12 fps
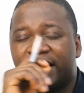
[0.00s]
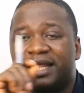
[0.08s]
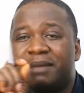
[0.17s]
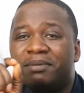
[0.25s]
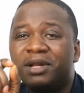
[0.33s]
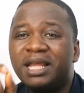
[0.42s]

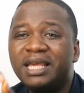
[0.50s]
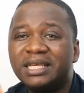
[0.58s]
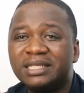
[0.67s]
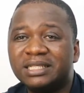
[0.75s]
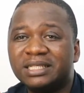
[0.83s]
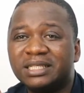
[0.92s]
the
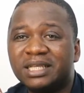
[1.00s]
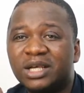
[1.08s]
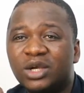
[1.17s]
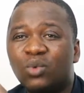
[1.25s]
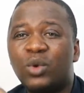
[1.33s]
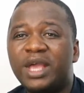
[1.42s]
police
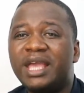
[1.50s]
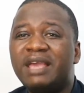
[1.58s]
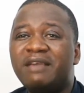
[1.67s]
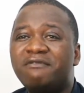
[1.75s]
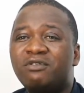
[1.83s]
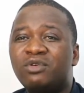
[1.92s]
will
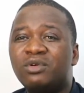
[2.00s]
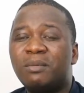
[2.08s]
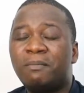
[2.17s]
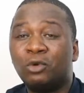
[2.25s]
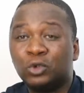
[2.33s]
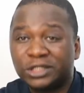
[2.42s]
even
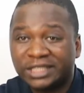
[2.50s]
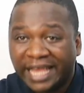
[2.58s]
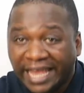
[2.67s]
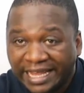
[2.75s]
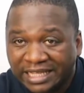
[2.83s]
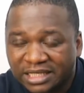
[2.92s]

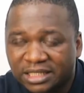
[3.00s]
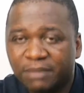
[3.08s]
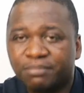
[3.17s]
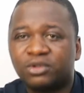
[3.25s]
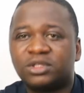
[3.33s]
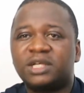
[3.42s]
protect the
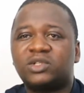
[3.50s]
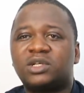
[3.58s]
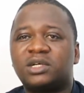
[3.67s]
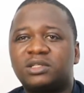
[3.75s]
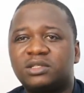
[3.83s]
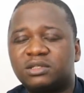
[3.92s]

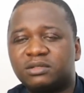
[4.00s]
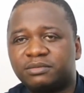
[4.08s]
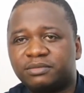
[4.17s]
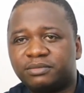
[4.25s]
protesters,